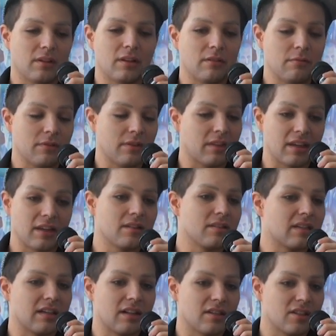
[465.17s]
things
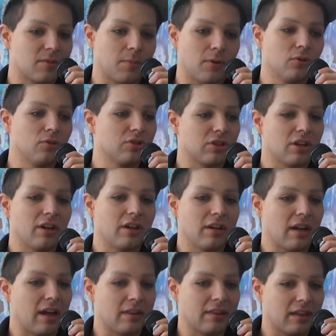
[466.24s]
and exposure,
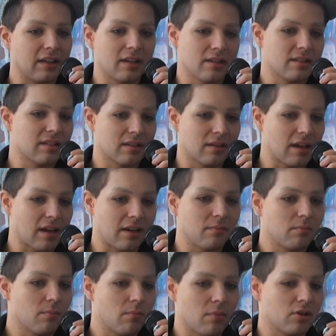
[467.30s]
I think it's
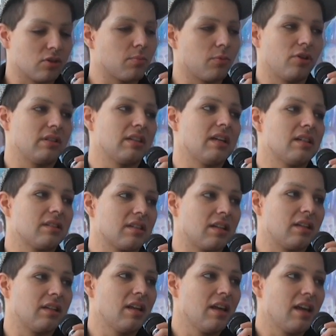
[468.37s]
getting much more
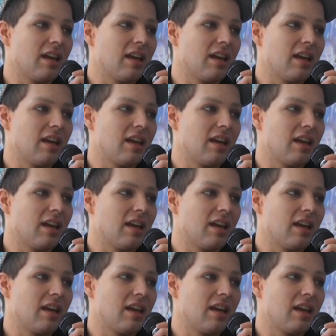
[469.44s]
attention,